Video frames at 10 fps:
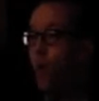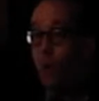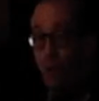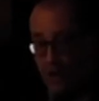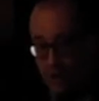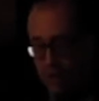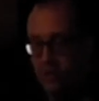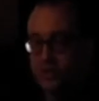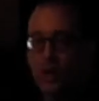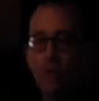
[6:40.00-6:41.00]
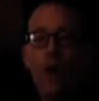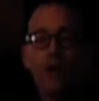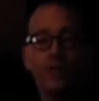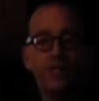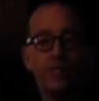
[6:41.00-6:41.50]
But, and you'll
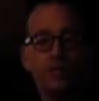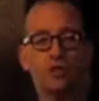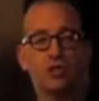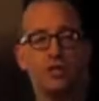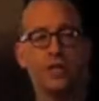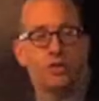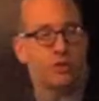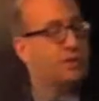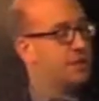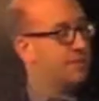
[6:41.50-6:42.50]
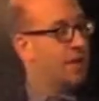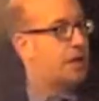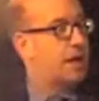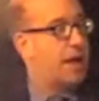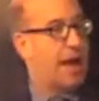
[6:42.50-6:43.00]
understand why this interested
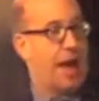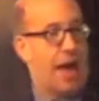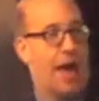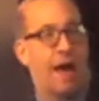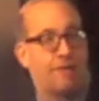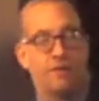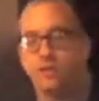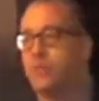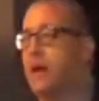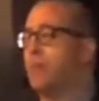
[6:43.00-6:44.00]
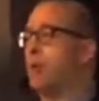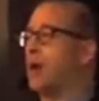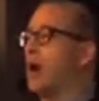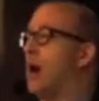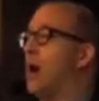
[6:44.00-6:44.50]
me after this
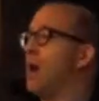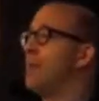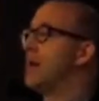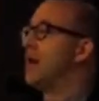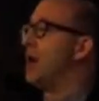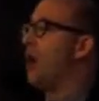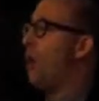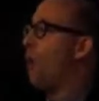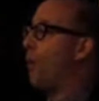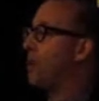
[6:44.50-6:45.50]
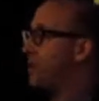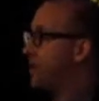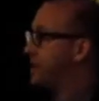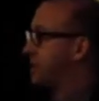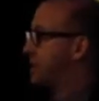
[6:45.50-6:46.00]
paper. Um, one
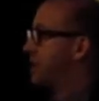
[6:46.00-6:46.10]
of the things